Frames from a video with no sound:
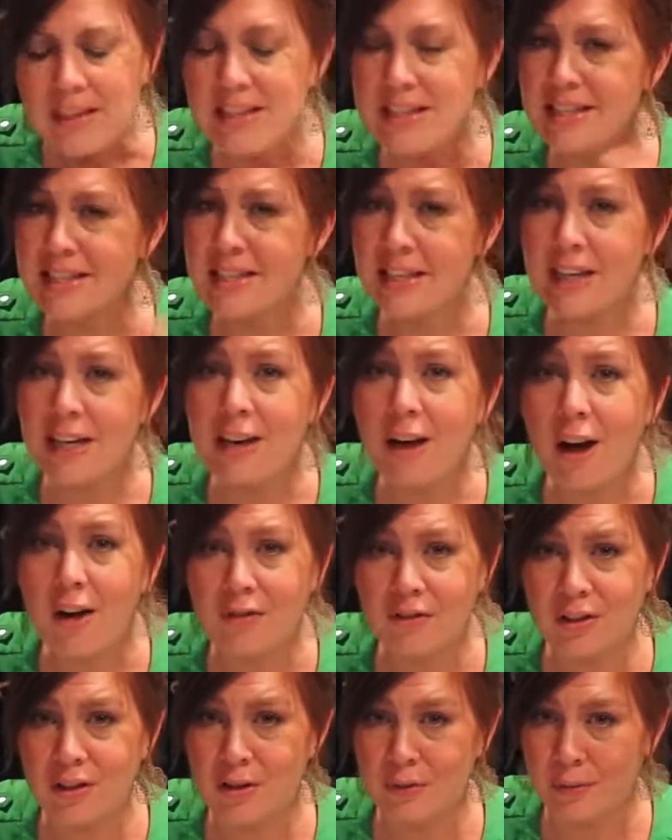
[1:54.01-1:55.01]
Sent it
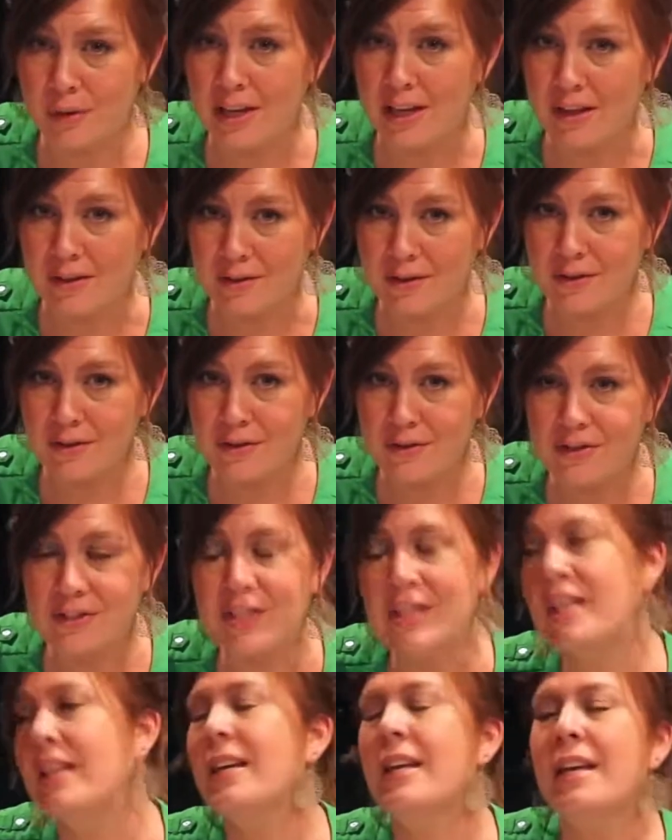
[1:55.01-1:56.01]
off to 3
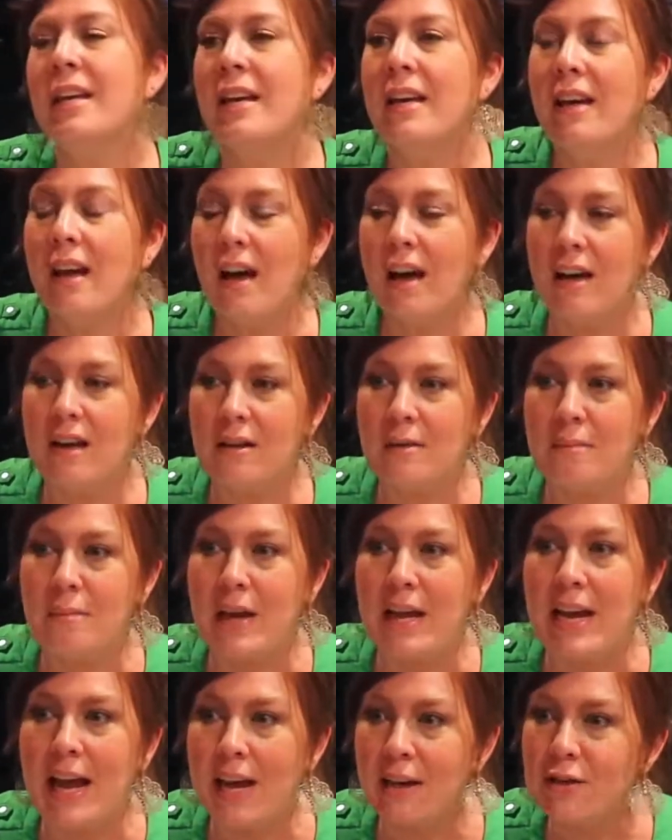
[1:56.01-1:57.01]
others,
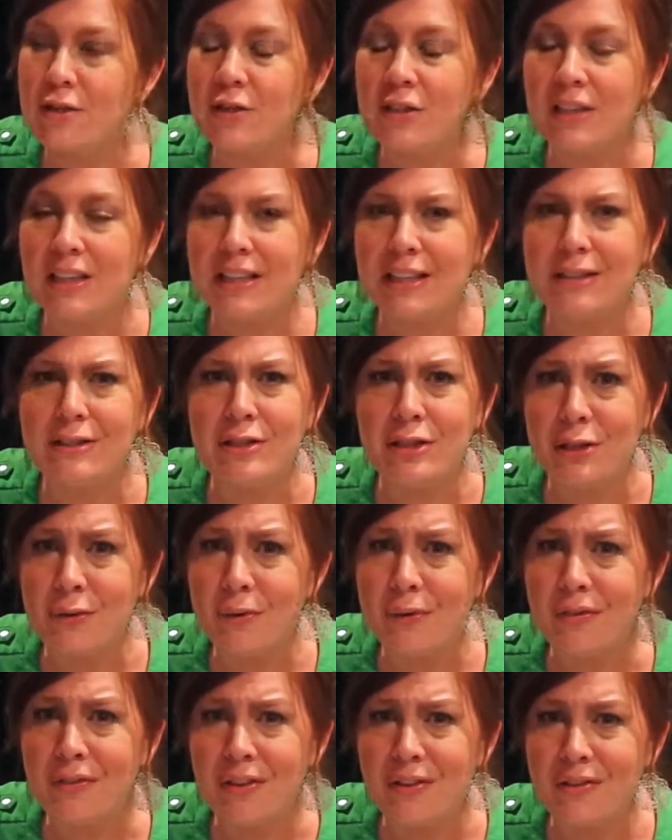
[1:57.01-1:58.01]
and actually 2
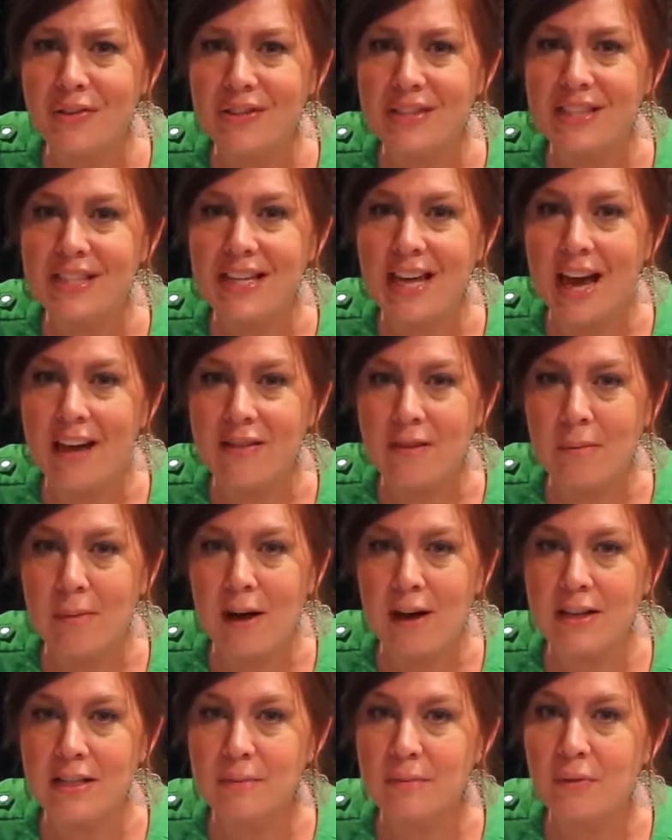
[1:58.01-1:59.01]
of those got the
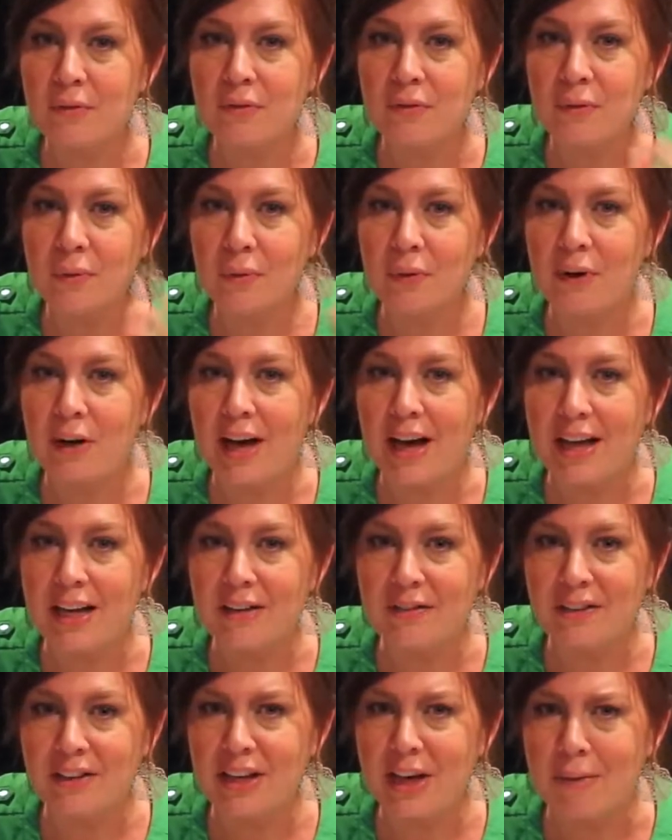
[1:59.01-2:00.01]
box before I
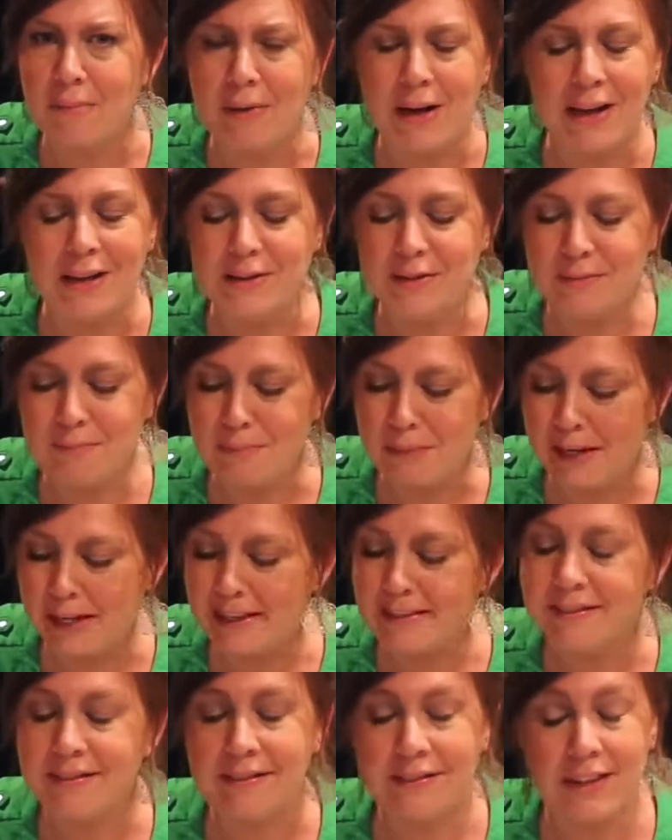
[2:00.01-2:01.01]
even got mine,
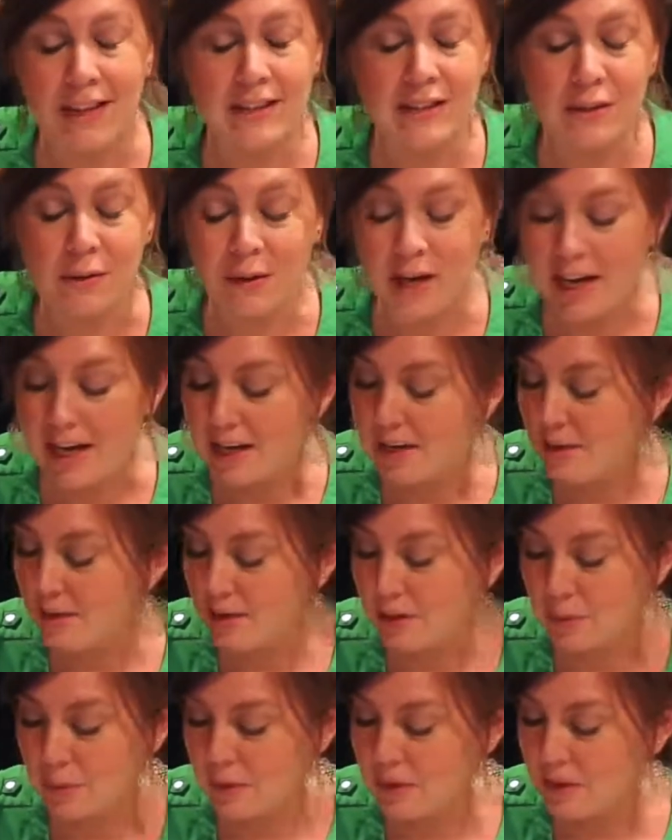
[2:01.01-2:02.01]
but that's okay.
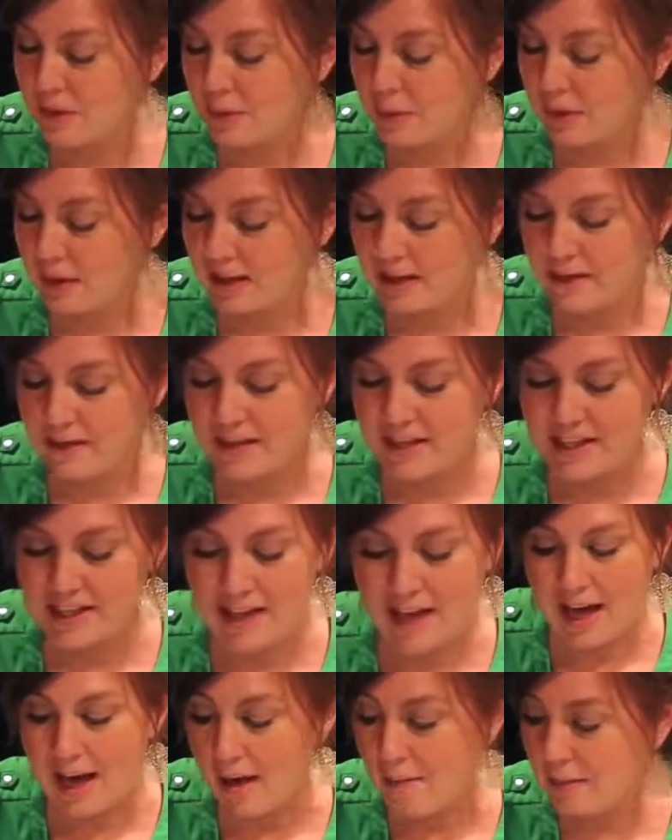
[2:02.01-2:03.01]
So we're still working on this.
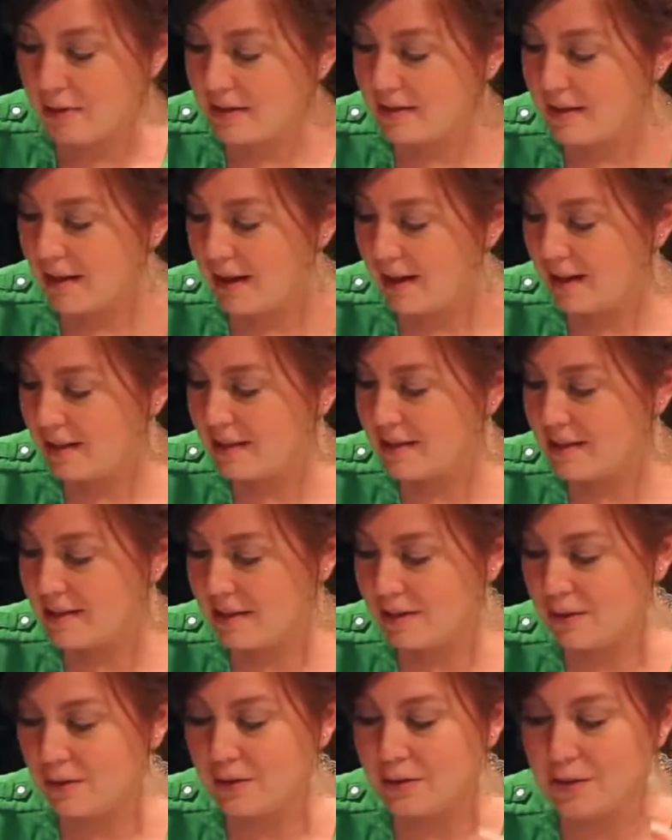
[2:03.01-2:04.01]
I'm excited
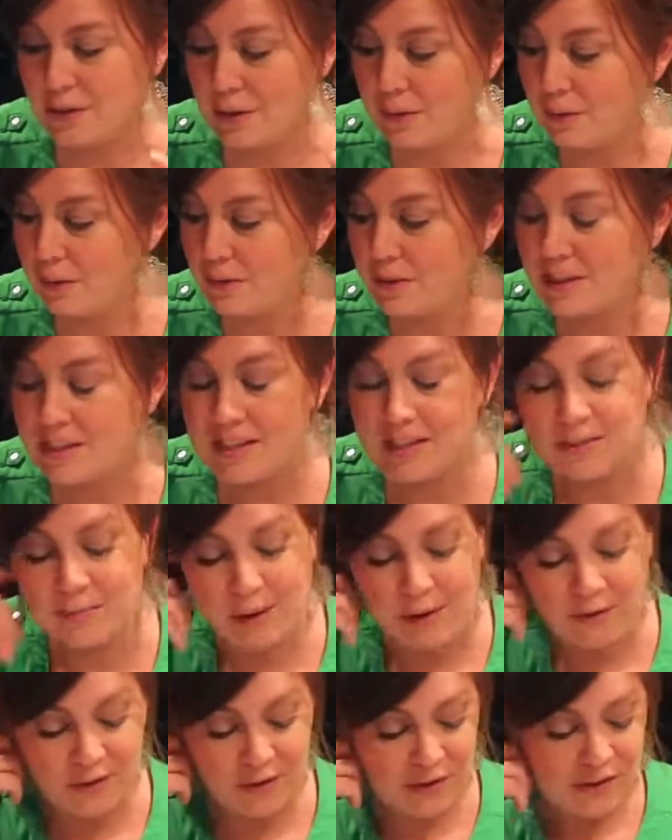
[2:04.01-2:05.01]
still. So this is
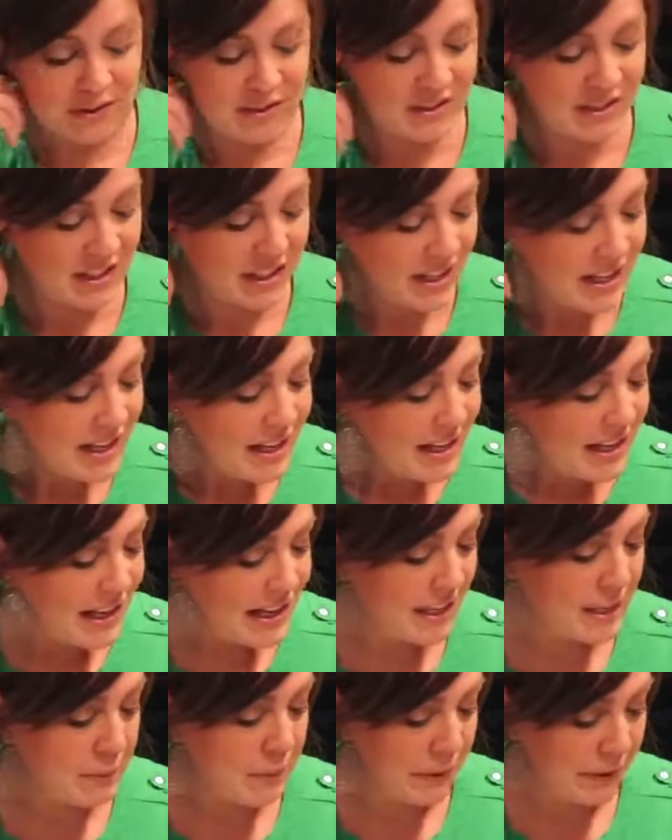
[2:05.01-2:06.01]
my first
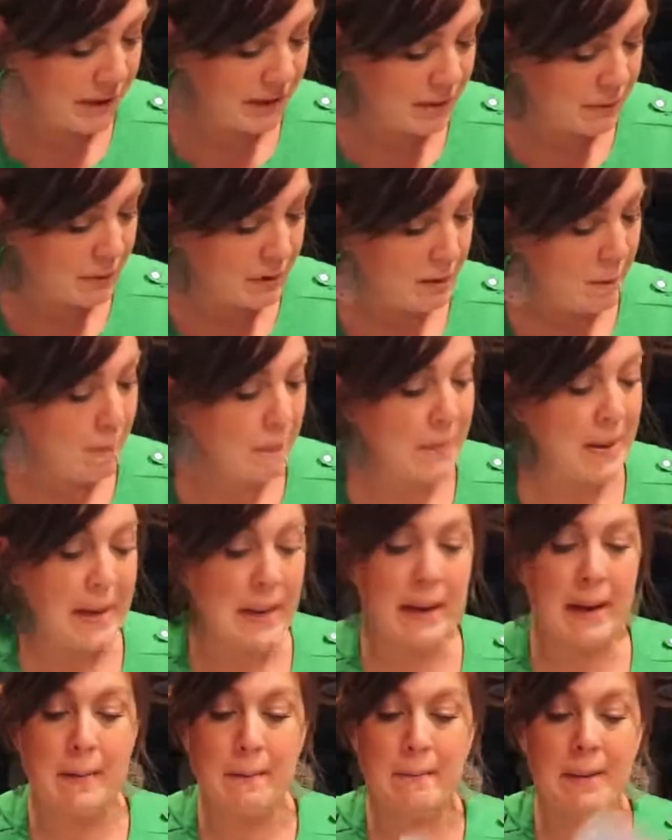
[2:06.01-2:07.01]
experience with the
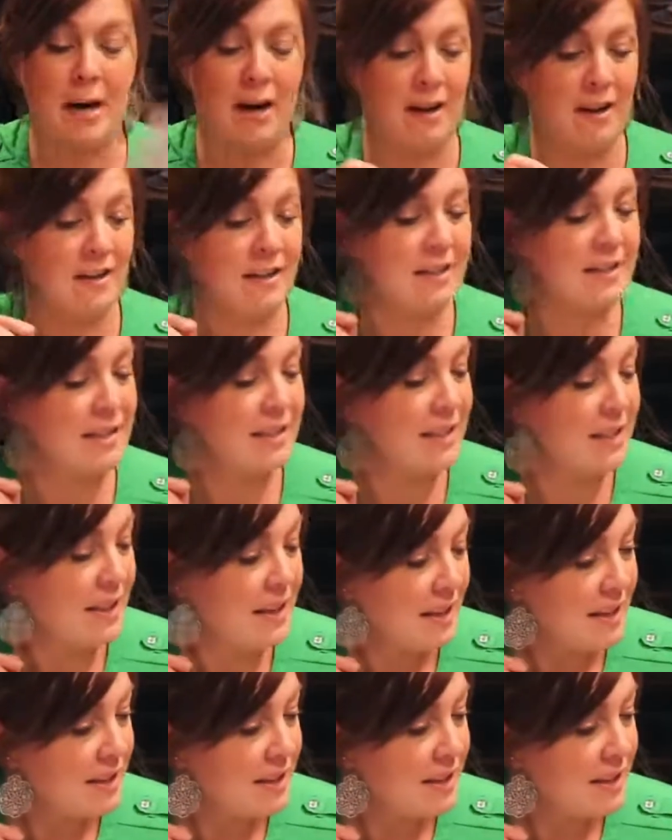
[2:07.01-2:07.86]
big box.